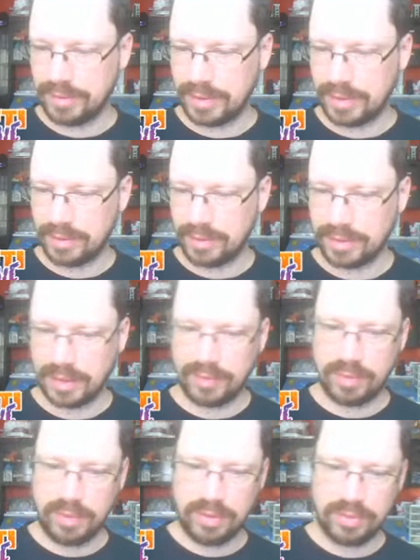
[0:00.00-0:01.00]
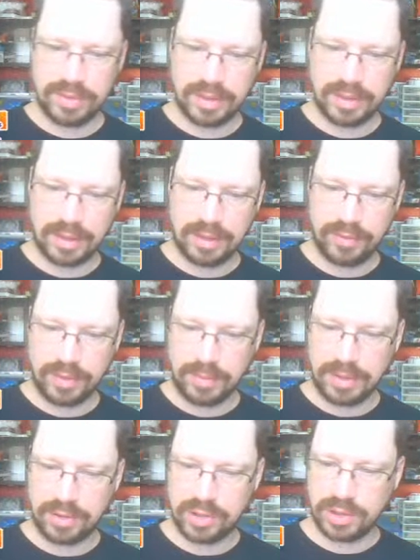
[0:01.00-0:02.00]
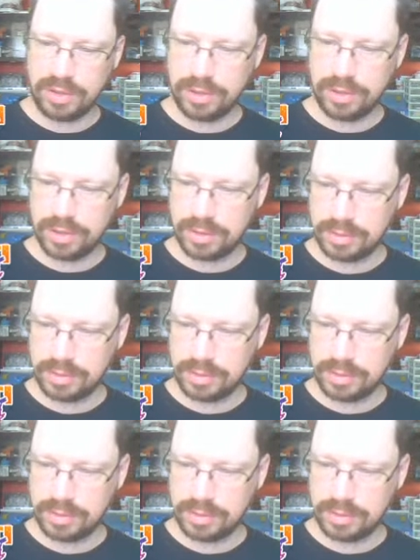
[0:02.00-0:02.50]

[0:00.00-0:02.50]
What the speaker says: I don't have to be too sad if I make a change.